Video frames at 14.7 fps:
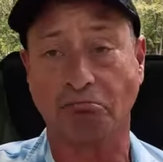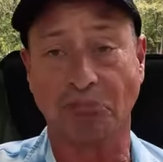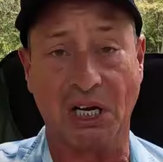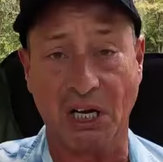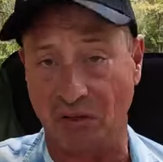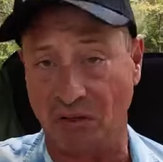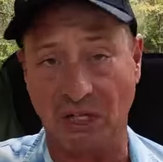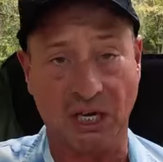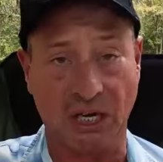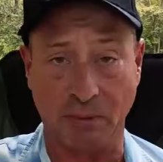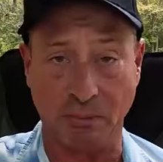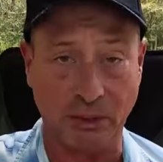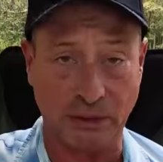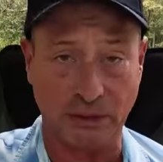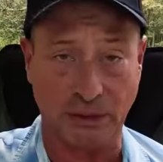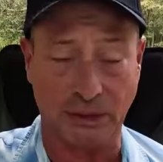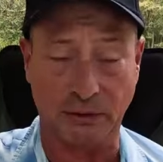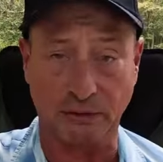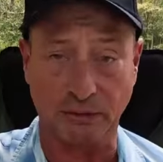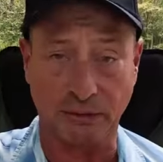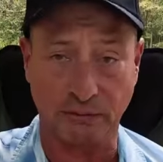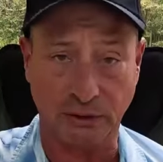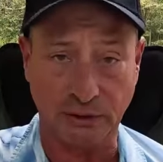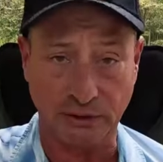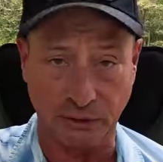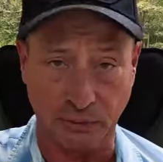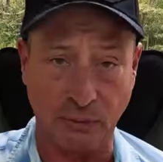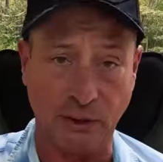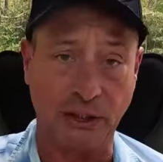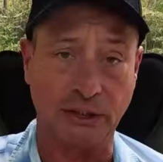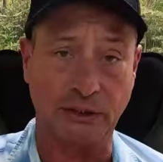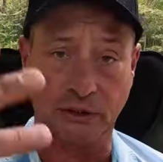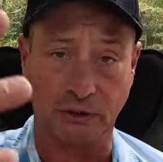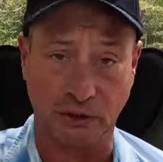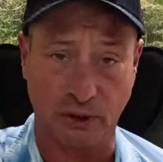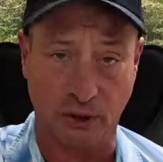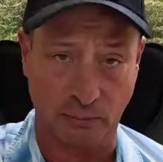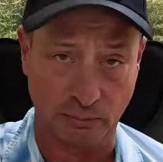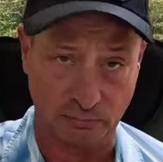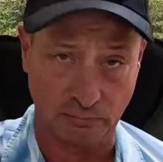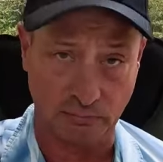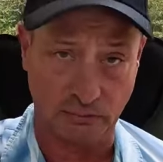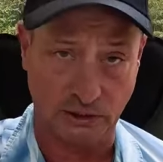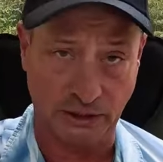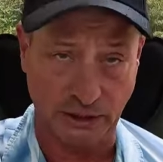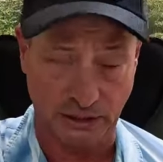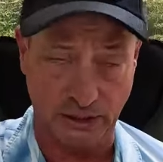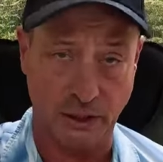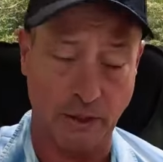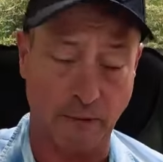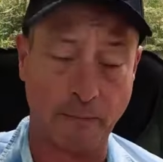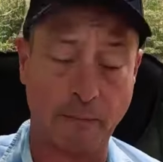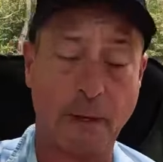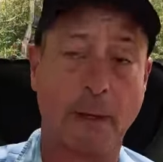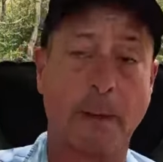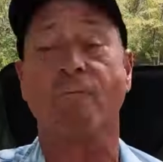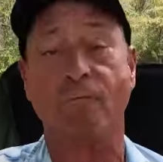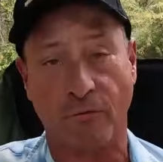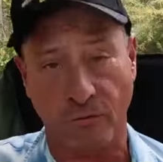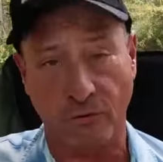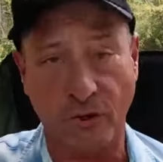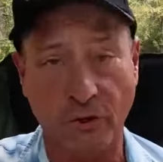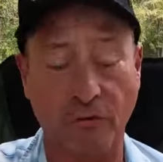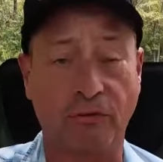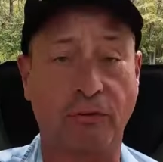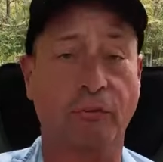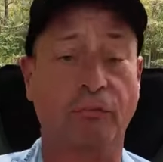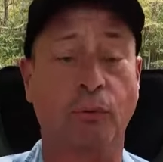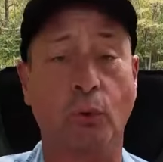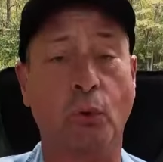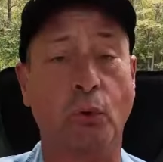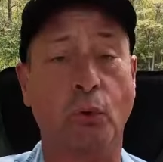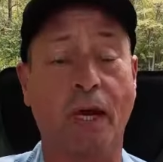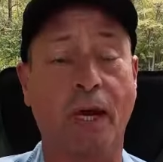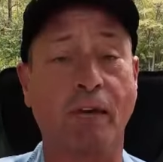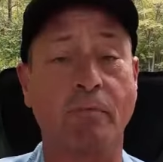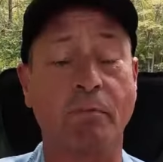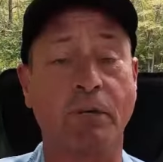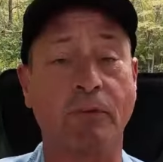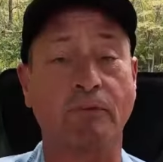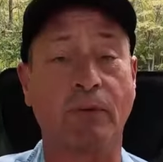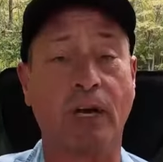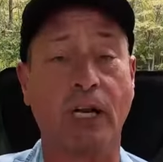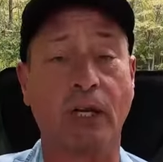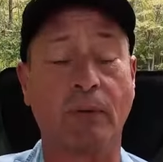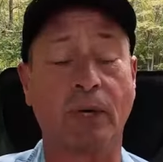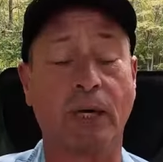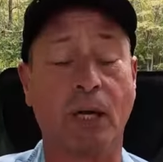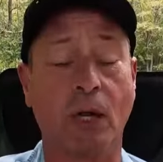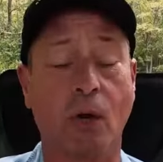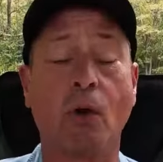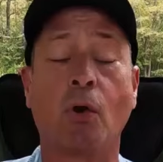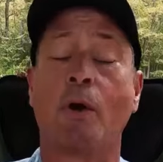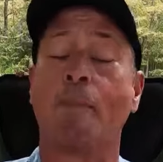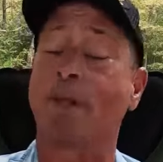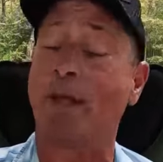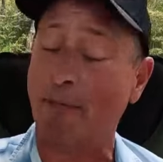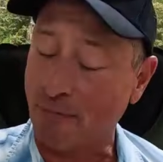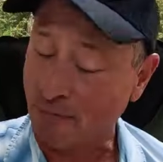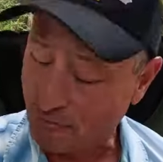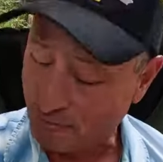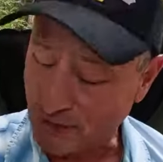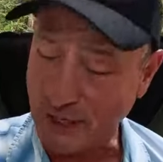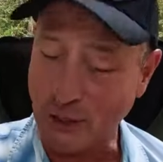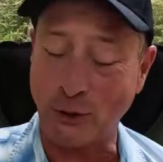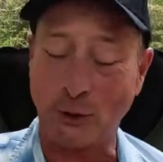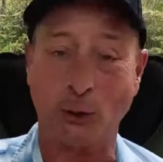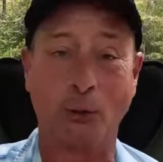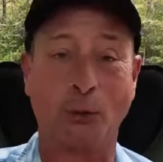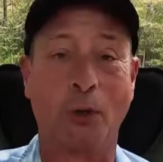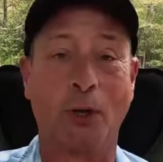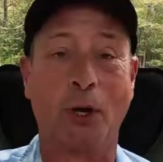They only like big channels, and so we need your help to get there. For those of you who have been following along, thank you.